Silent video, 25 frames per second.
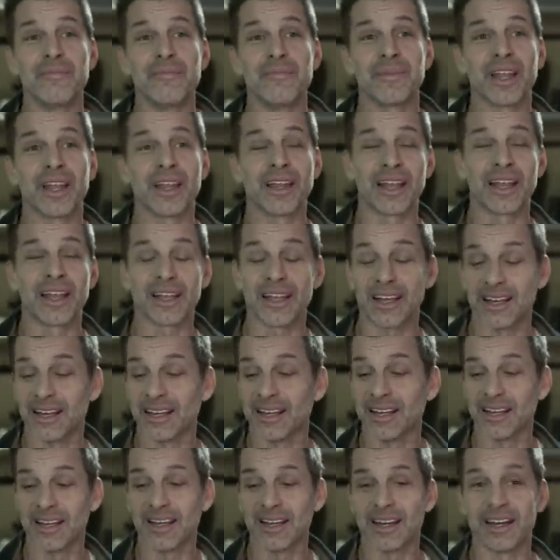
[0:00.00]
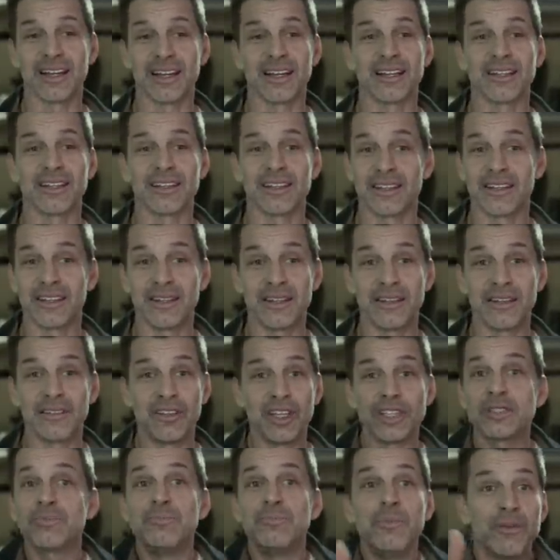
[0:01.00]
like
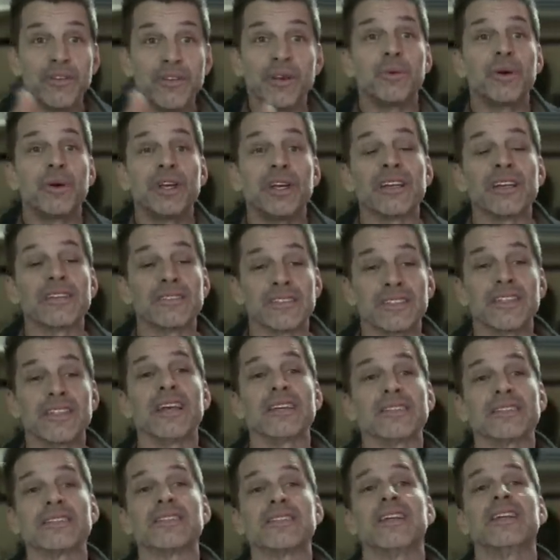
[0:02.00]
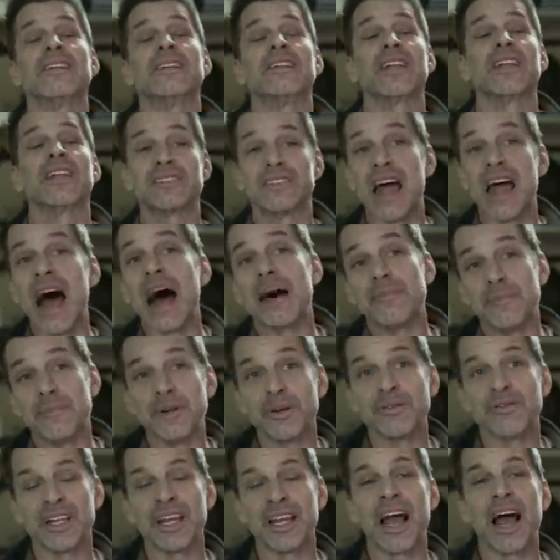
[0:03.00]
this movie wouldn't exist unless that
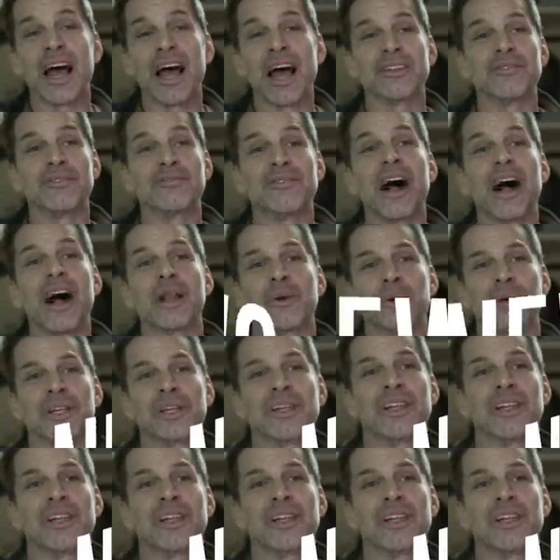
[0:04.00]
movie had the following that